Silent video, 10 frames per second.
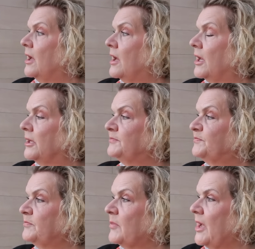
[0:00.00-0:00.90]
Um,
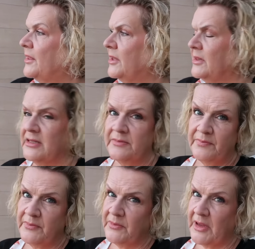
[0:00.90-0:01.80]
I think there's
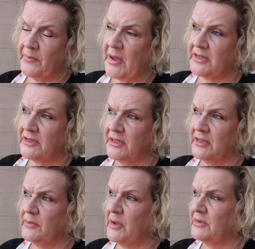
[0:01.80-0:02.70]
capacity
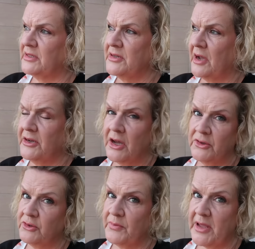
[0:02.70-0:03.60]
at the moment is nine
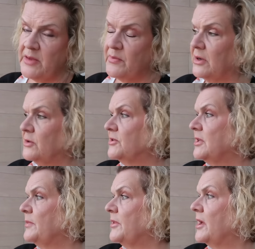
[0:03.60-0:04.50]
hundred people or
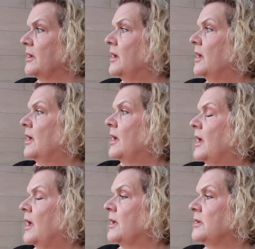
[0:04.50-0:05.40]
something,
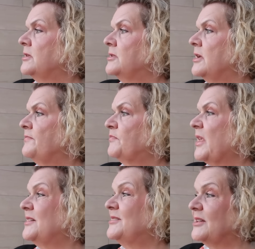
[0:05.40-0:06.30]
and um,
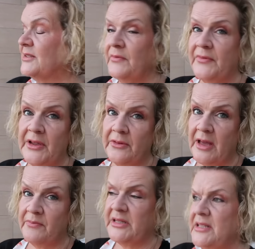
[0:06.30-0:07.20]
it doesn't feel
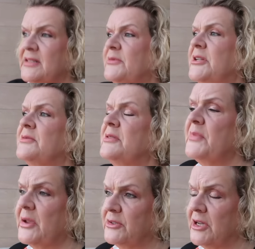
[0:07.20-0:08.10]
that busy. Sometimes at
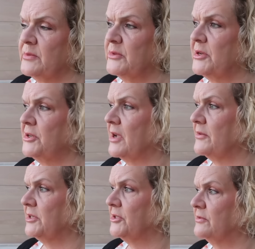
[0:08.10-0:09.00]
meal times when you
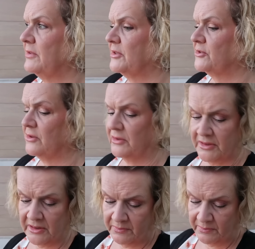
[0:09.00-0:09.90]
go into the
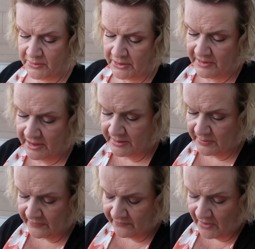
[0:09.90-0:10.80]
restaurants, oh, sorry, that's
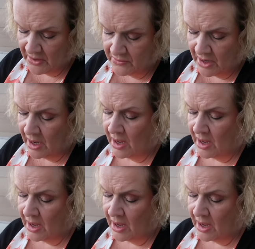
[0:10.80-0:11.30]
my phone.